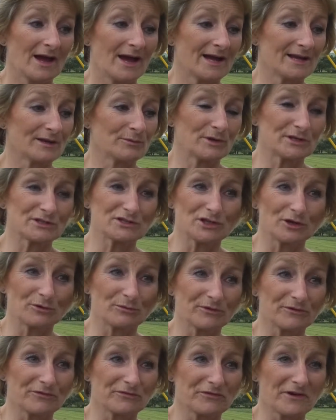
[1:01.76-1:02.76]
And I went along
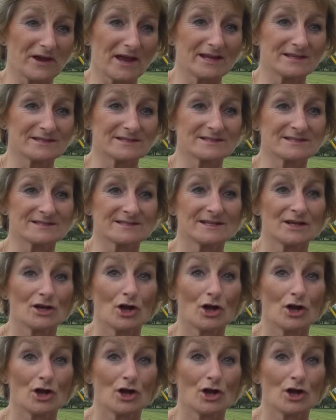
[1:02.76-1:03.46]
with a friend.